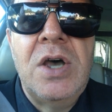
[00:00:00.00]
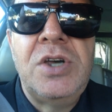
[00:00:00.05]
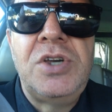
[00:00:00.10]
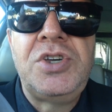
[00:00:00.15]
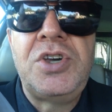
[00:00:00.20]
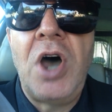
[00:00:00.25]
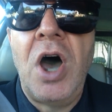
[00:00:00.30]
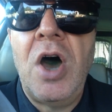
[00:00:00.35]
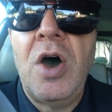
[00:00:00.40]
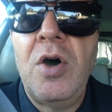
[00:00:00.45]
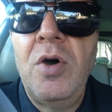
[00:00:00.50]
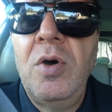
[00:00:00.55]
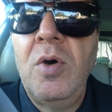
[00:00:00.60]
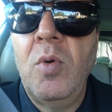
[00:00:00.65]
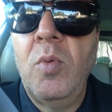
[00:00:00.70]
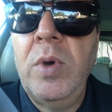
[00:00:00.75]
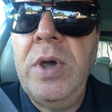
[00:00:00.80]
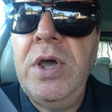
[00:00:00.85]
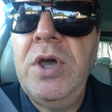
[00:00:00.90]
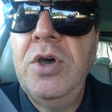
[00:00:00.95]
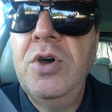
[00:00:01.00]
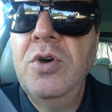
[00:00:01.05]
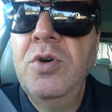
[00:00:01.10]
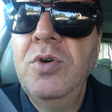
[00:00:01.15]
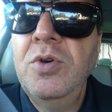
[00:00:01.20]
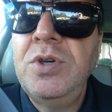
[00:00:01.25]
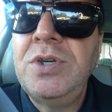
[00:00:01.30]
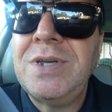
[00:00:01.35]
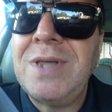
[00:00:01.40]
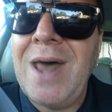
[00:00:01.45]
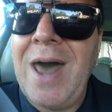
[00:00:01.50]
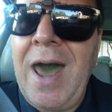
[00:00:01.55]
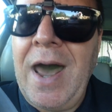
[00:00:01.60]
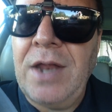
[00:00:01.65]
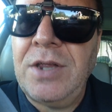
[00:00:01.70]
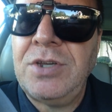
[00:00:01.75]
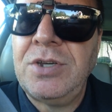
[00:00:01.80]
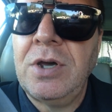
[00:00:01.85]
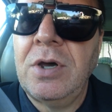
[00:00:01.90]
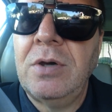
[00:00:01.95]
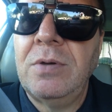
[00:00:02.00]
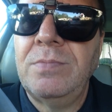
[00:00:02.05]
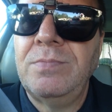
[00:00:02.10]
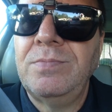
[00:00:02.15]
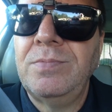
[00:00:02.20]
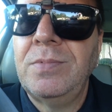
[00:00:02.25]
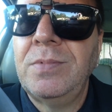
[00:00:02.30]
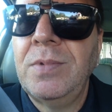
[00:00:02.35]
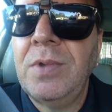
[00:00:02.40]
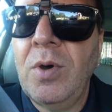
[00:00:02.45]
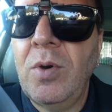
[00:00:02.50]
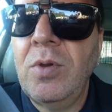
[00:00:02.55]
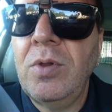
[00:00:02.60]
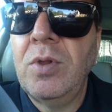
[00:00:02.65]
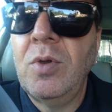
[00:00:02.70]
So we use that. So the,